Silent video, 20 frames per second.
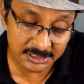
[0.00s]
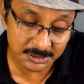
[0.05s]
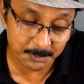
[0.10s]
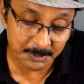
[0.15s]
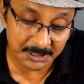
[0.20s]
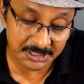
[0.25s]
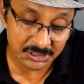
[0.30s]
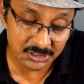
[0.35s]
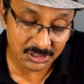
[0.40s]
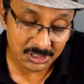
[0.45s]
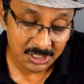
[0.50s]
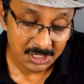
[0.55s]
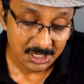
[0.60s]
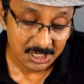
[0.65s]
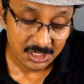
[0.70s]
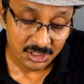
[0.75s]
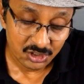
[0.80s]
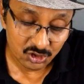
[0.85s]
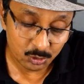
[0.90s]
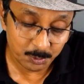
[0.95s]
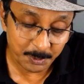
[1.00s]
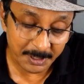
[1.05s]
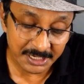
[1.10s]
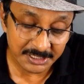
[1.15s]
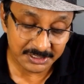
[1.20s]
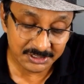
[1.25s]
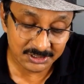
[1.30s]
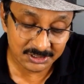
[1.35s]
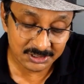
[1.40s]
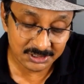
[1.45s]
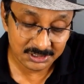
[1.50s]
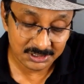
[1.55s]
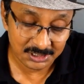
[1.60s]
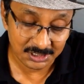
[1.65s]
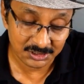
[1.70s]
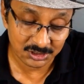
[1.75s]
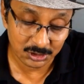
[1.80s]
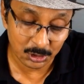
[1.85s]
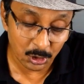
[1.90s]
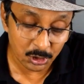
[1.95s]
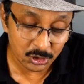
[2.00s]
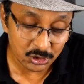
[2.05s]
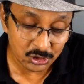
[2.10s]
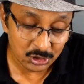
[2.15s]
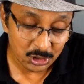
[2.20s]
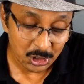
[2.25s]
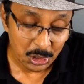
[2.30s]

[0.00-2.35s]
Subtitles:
but spades is good.